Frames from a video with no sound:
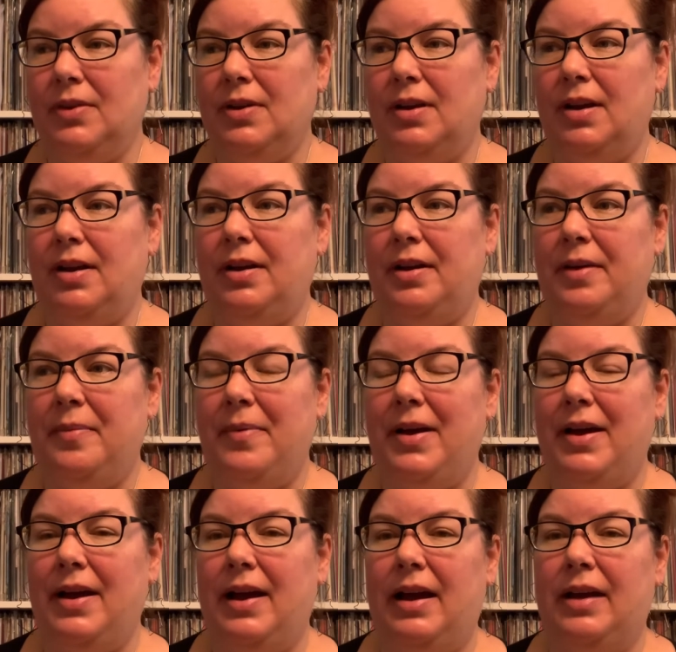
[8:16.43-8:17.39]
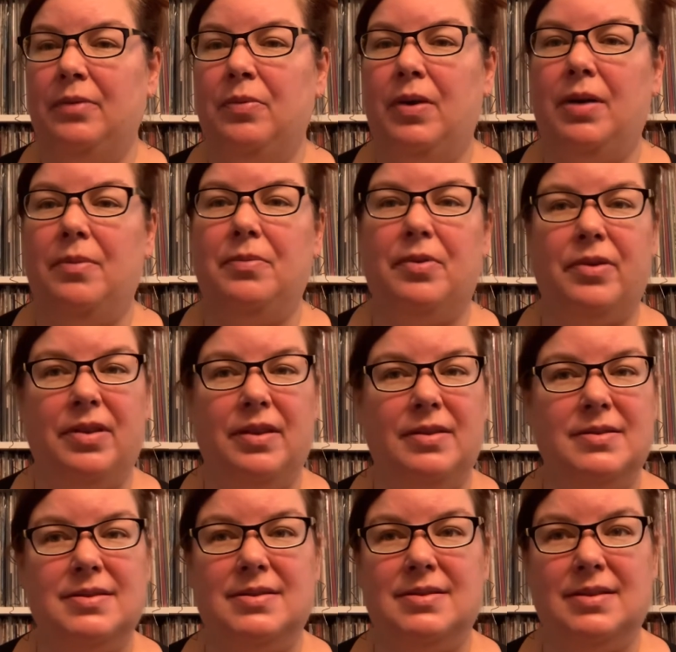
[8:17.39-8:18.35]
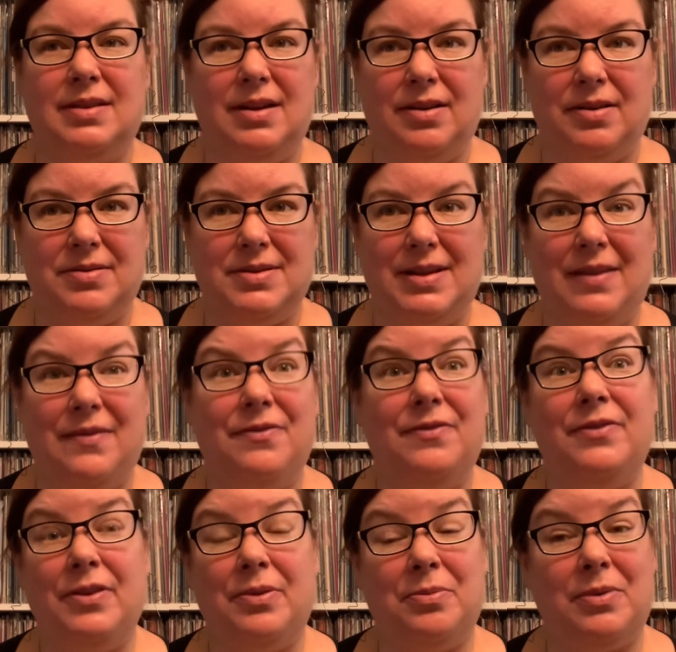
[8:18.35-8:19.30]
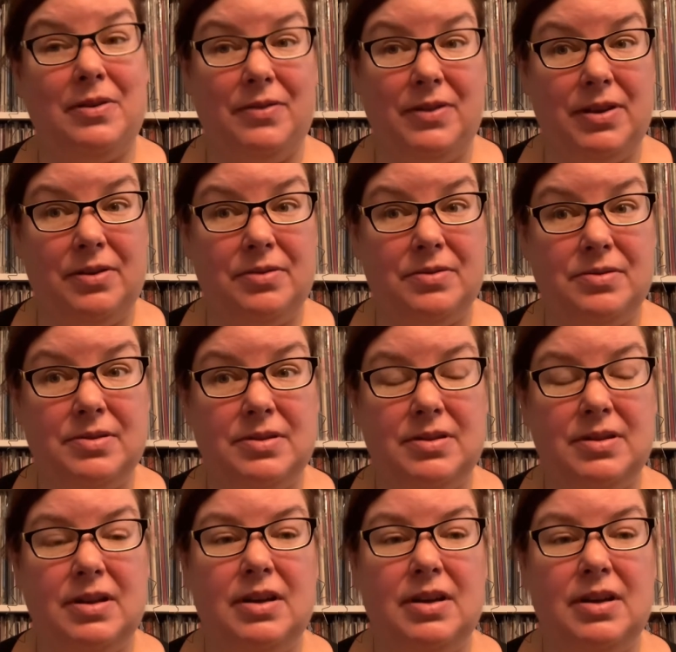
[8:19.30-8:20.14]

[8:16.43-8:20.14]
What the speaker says: I want more than, you know, say film reviews.